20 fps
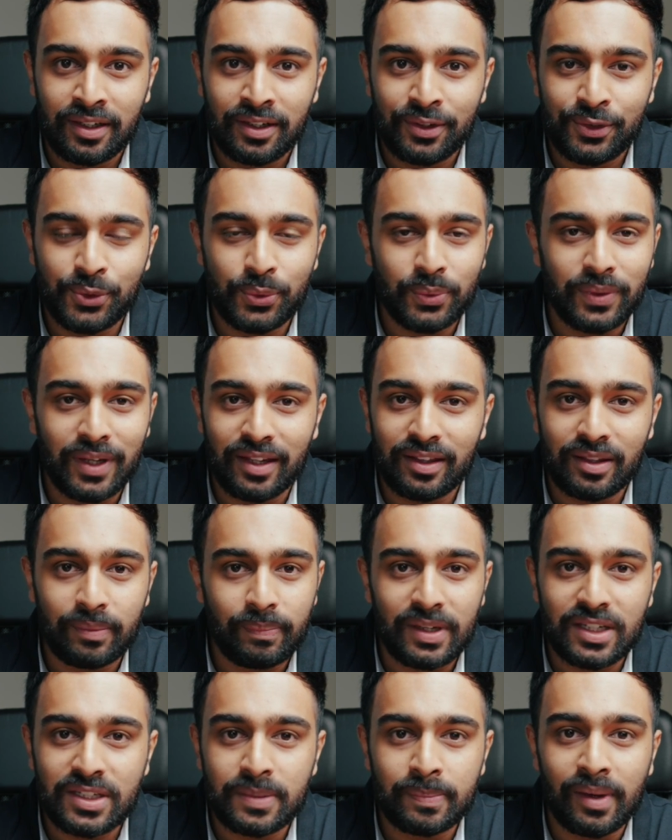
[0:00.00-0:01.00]
to get the
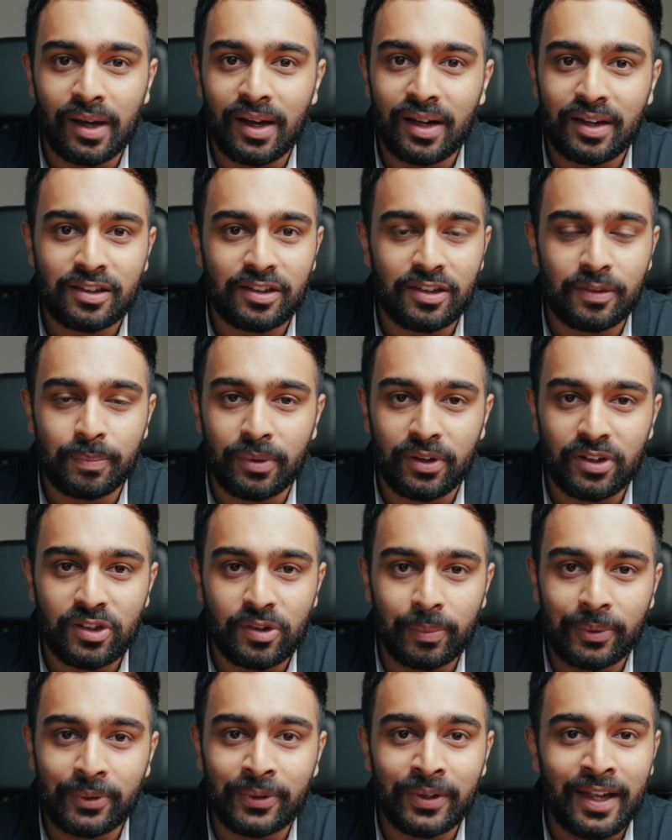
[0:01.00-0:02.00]
best marks as
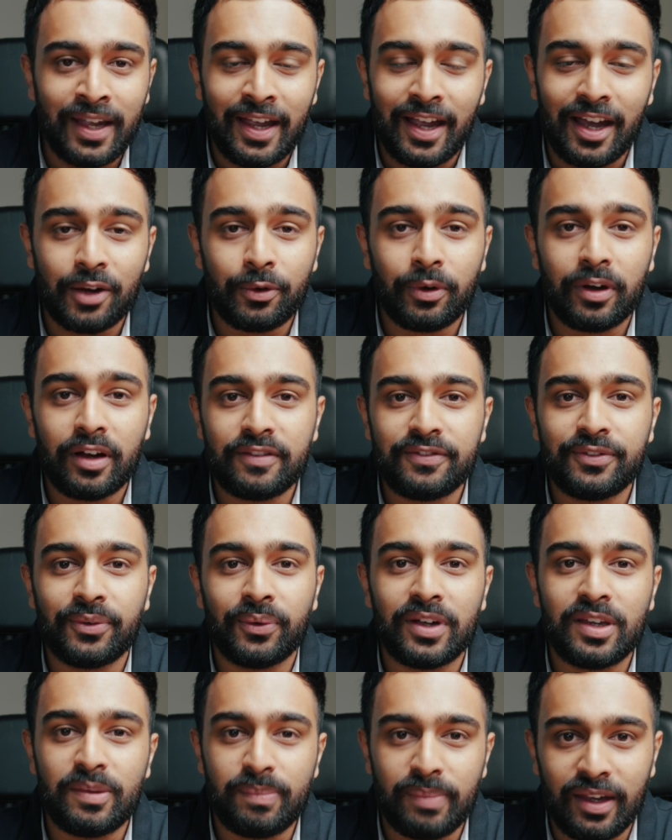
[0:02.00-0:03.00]
possible? How do I
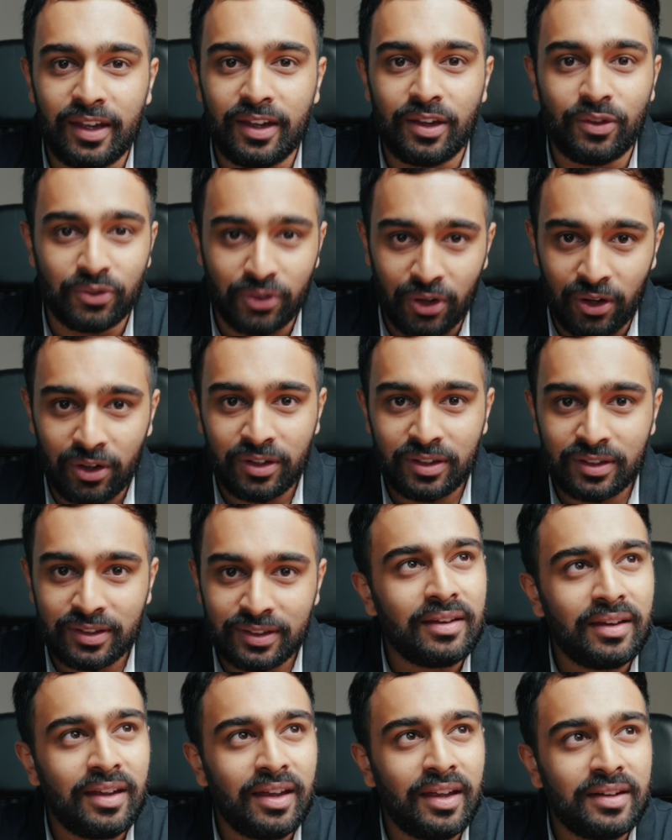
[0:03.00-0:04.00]
avoid being wrong?
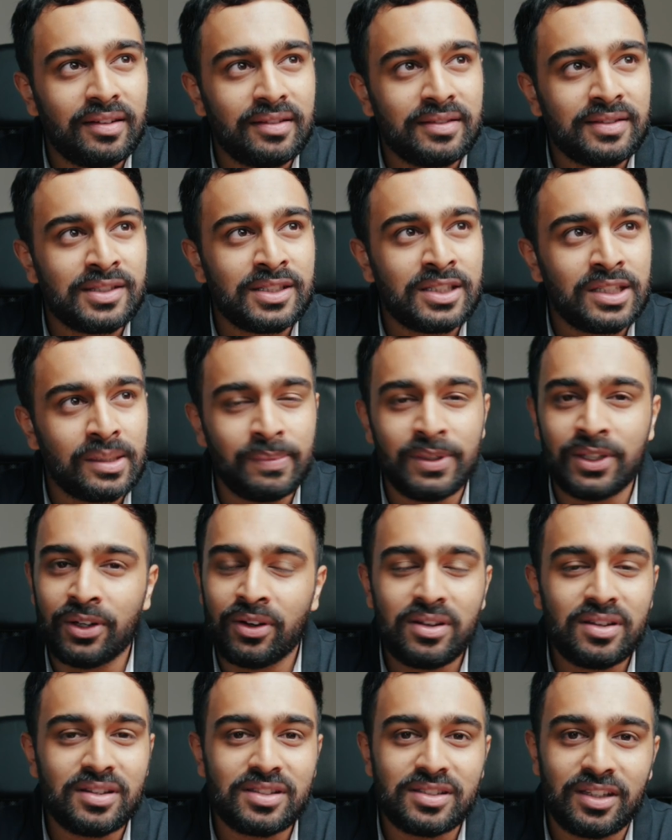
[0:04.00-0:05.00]
And to be
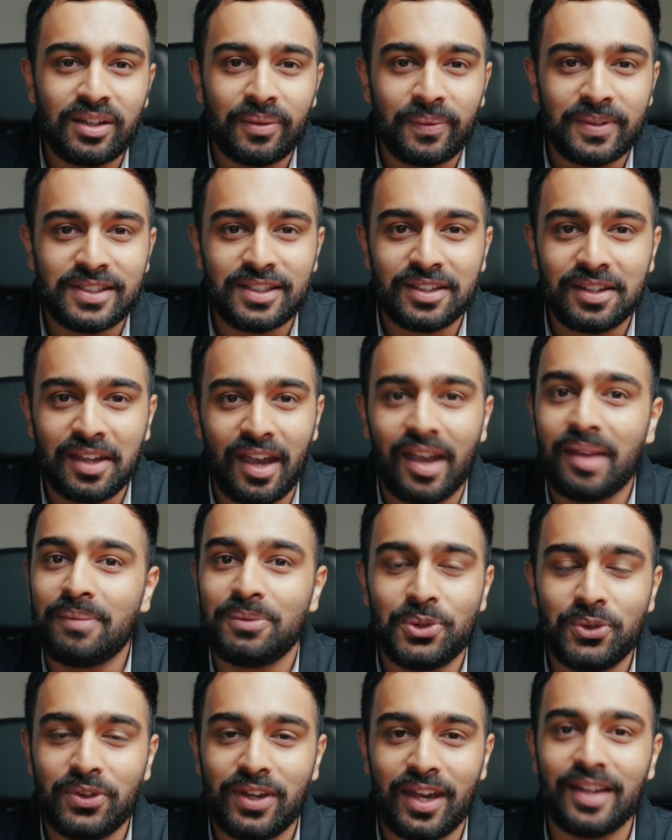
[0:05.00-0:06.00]
honest, you know, it's a game
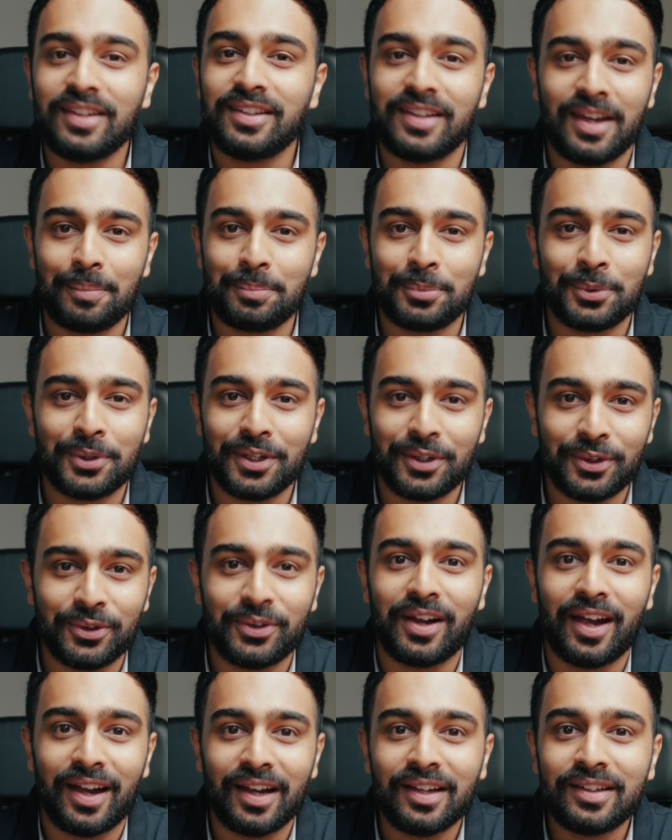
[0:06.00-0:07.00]
you can get pretty
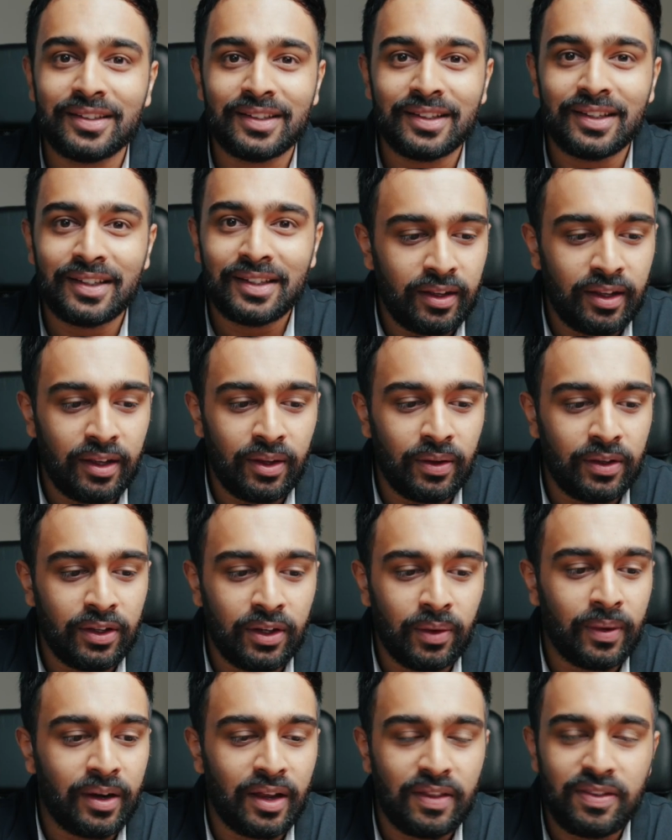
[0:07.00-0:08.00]
good at. You
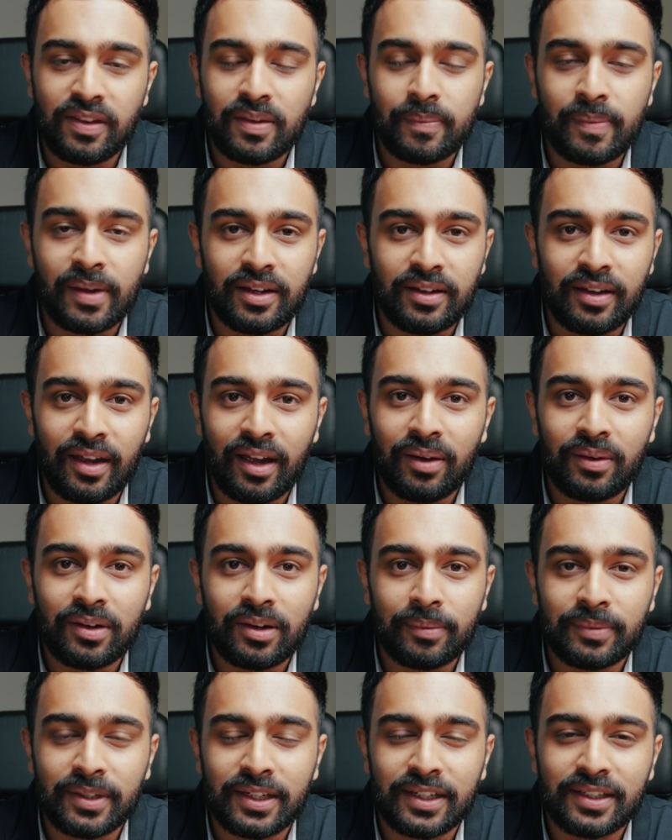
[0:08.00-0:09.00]
know, and I think about it now and
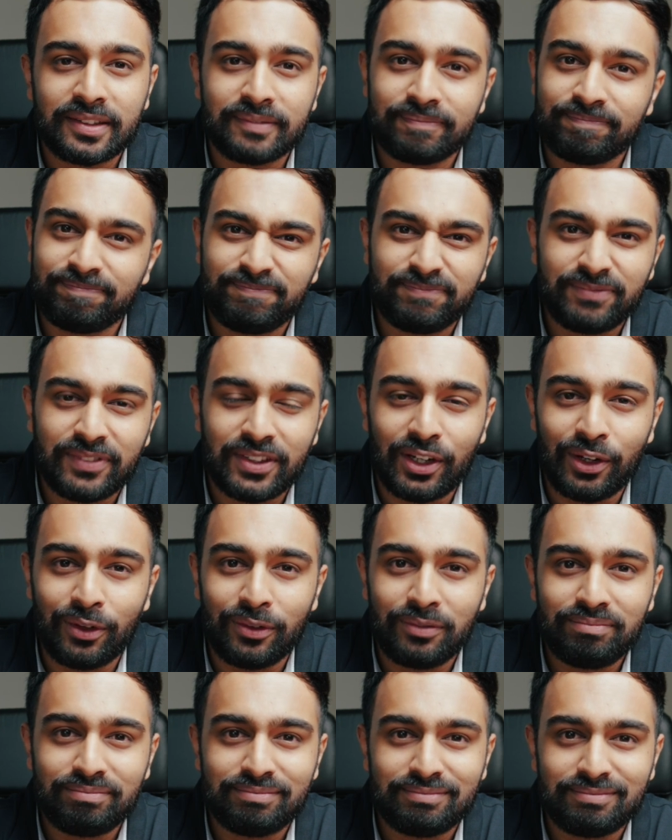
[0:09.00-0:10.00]
I'm like, you know,
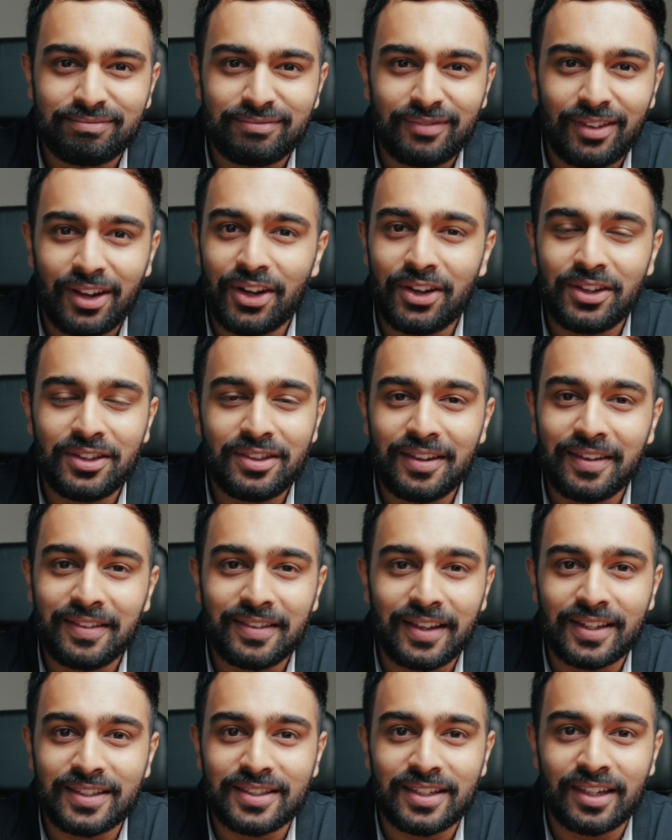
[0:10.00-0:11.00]
I don't think
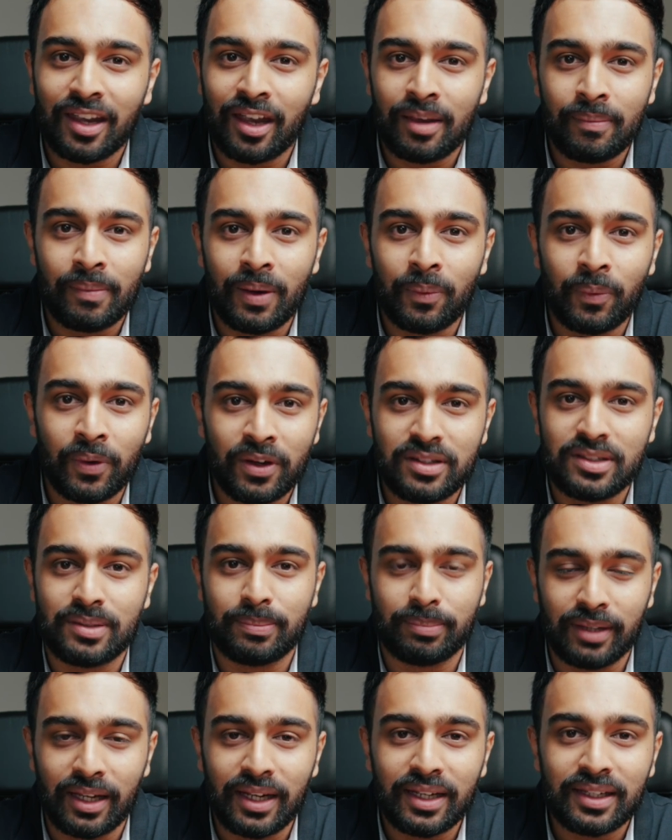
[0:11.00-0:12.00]
that's a game I want to
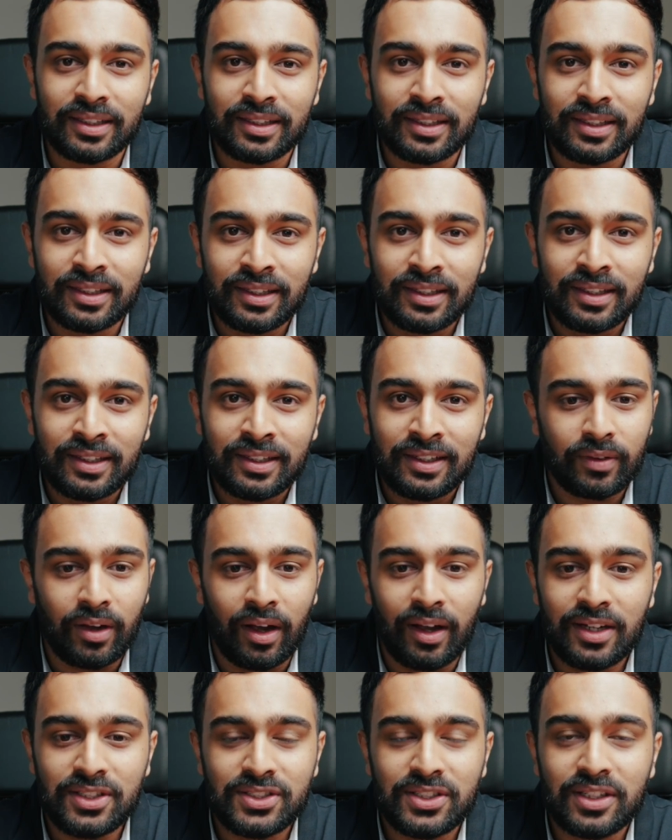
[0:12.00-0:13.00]
play.
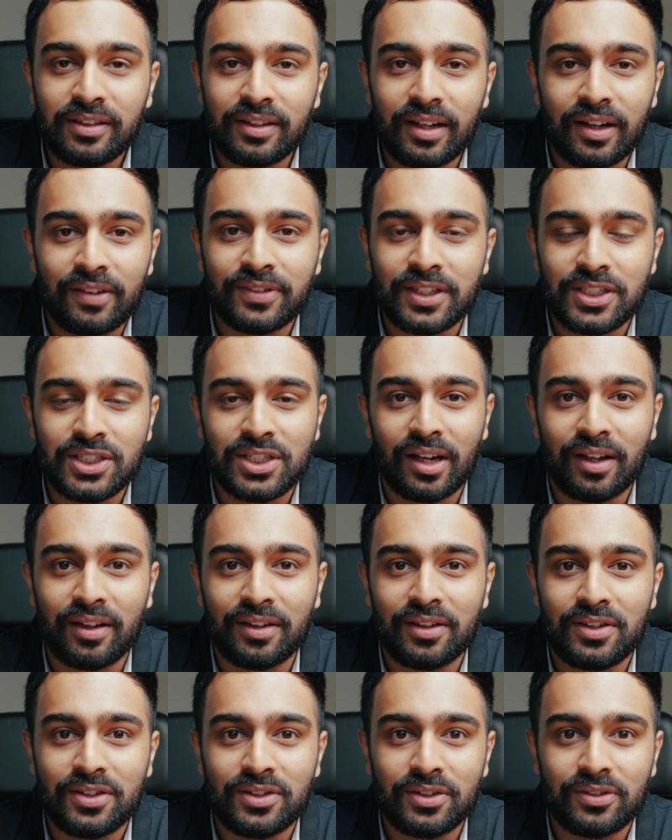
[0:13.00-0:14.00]
I actually love the
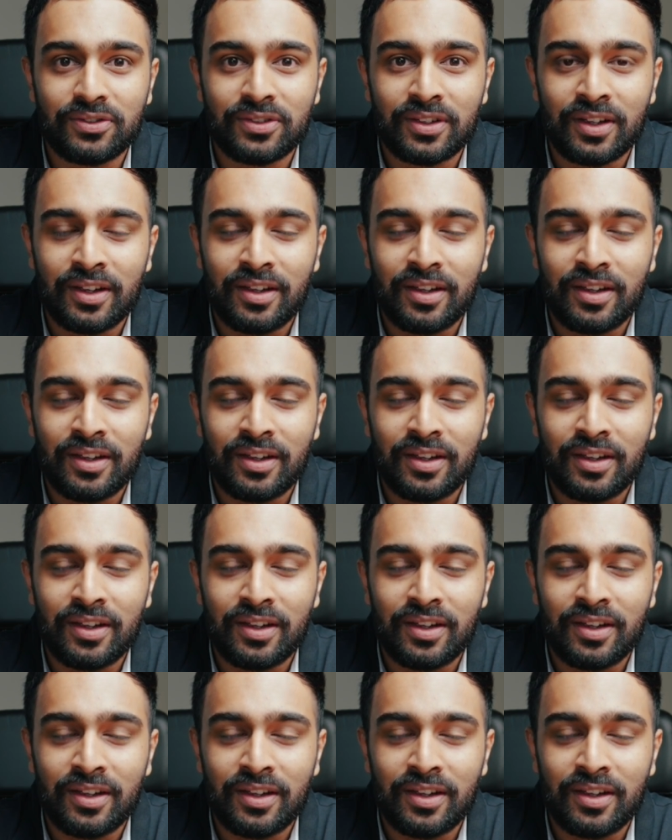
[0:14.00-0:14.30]
challenge of